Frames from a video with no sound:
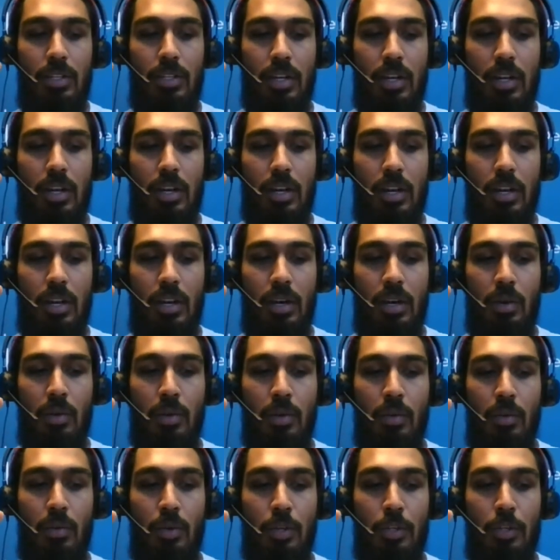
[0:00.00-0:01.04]

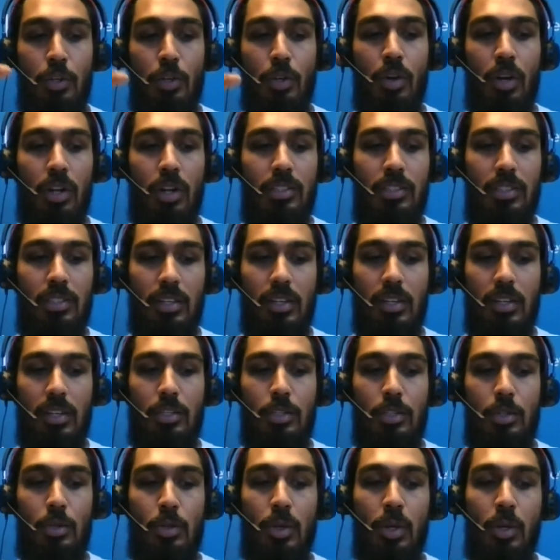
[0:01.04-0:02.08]
you consider
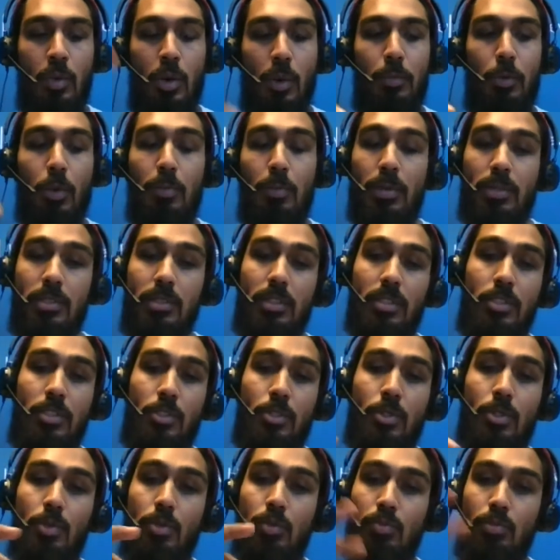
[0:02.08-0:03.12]
to equip your business
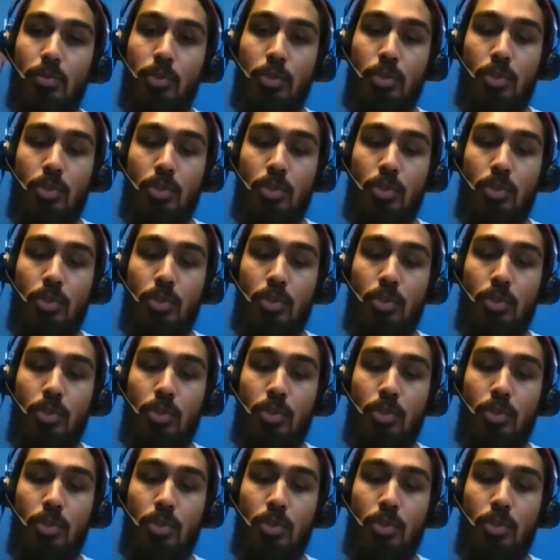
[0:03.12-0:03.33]
to